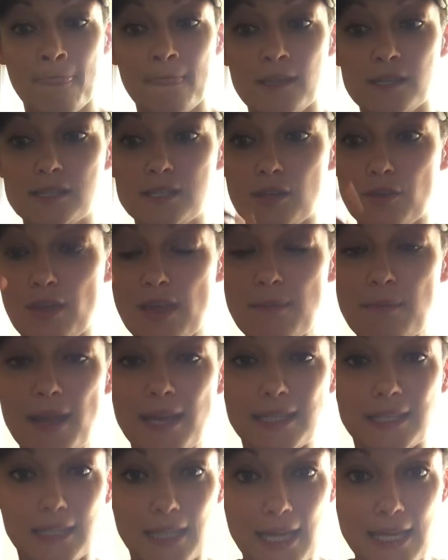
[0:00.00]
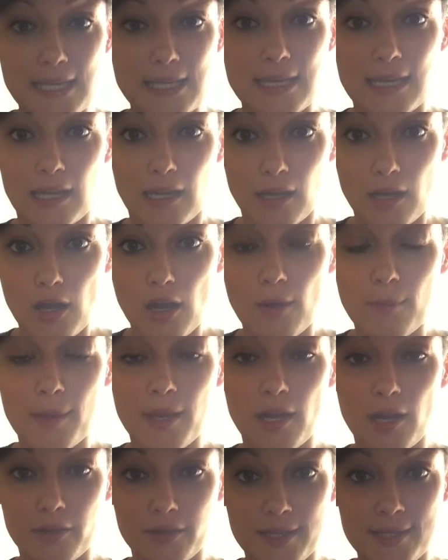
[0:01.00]
So they might like and
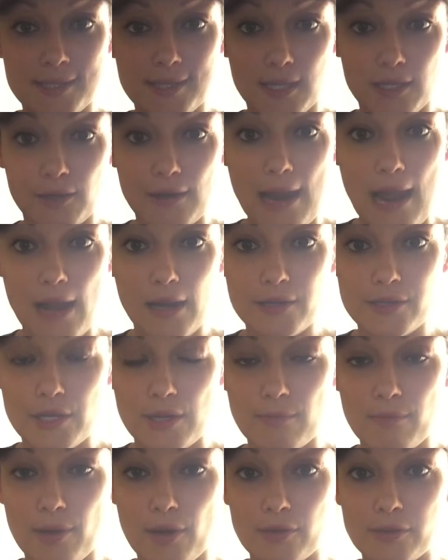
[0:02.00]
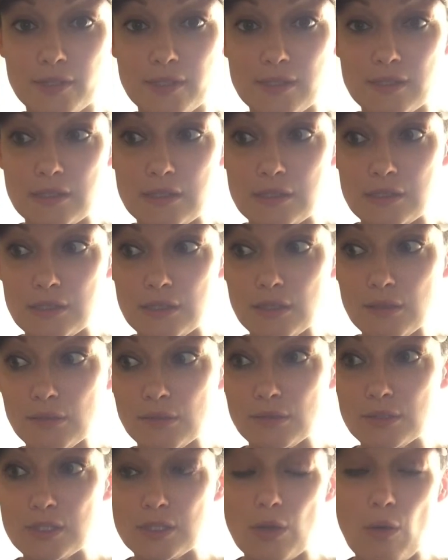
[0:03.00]
comment on these interaction posts
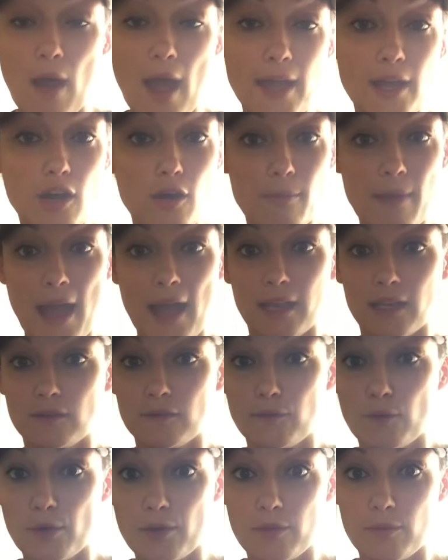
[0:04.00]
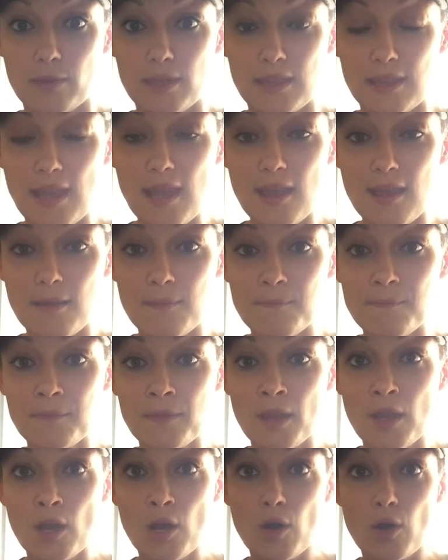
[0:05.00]
too. So I go back and forth with them,
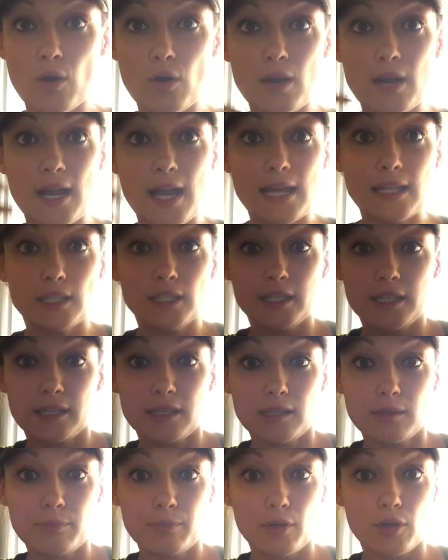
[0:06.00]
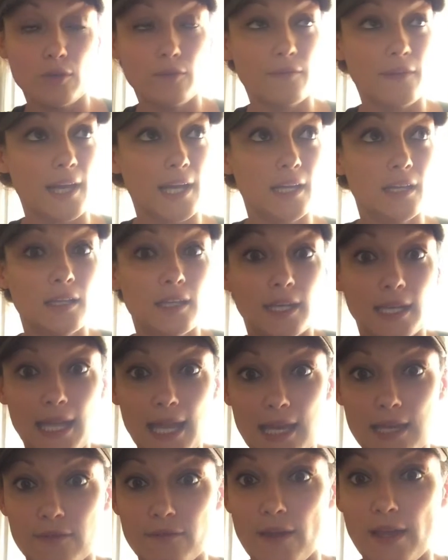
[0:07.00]
or I look at their profile, and
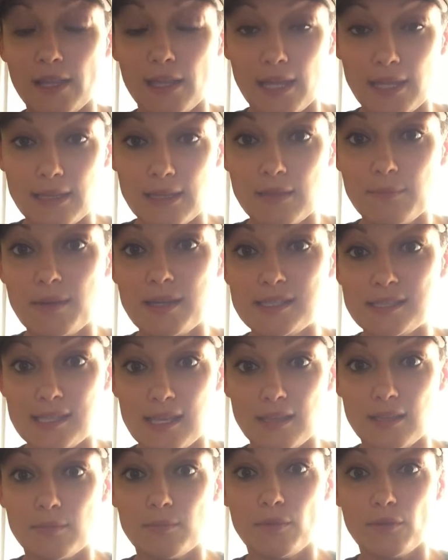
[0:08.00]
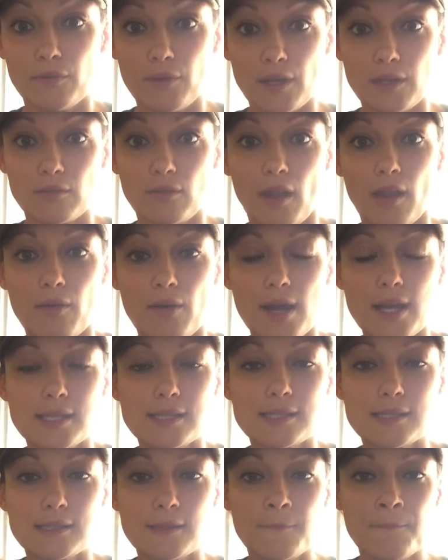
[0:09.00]
again, if I like them, I send them a friend
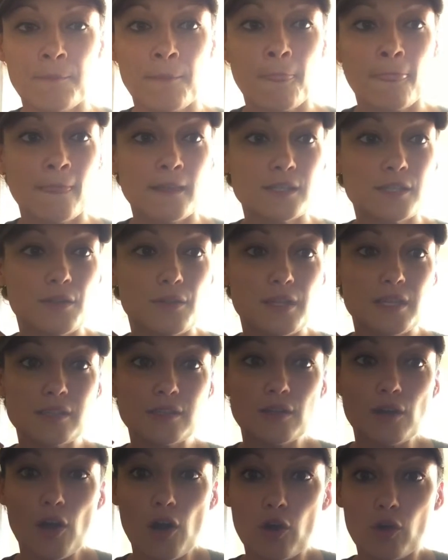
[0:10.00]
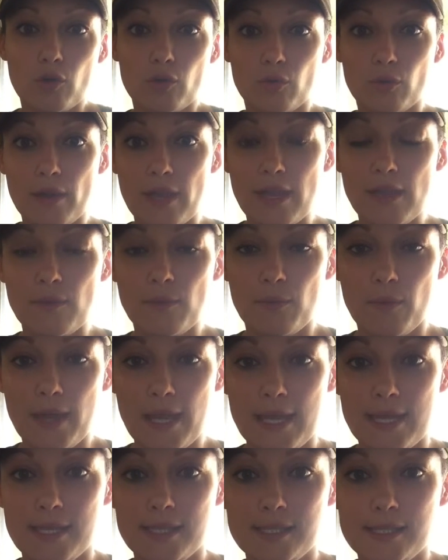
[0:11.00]
request. So these are all great
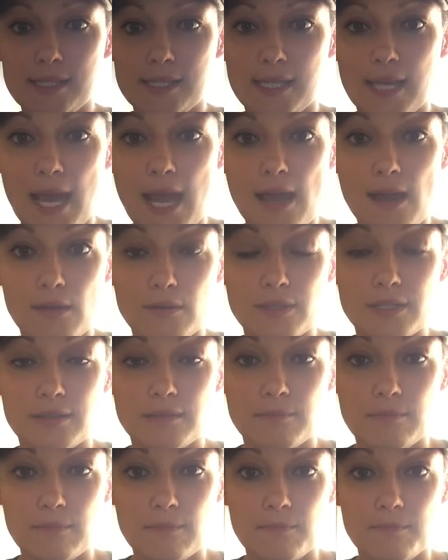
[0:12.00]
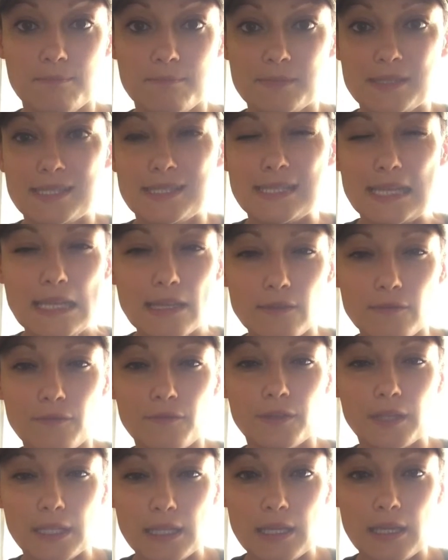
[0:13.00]
ways in how to
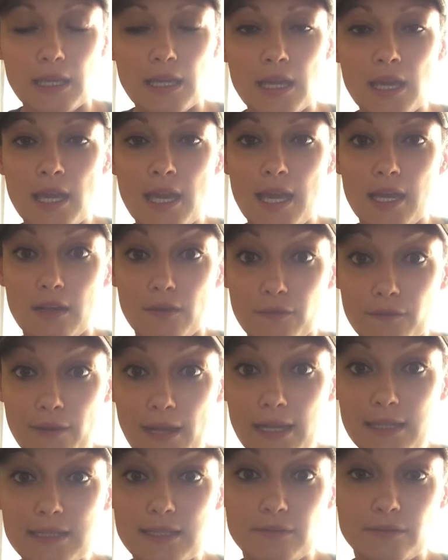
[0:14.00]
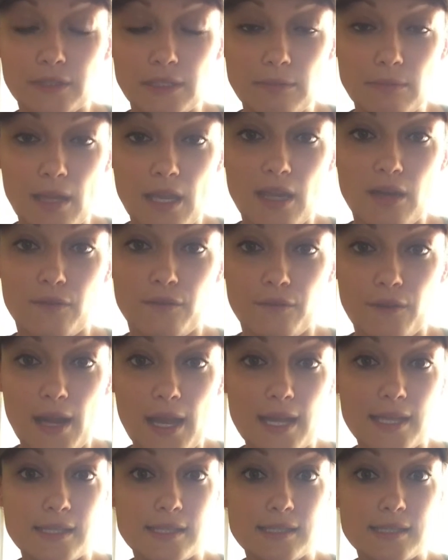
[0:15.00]
safely and effectively make
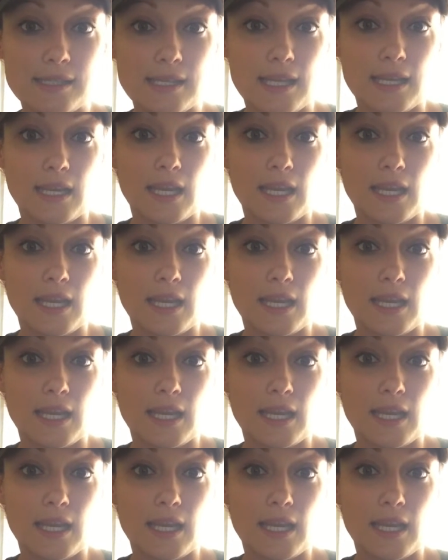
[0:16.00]
friends and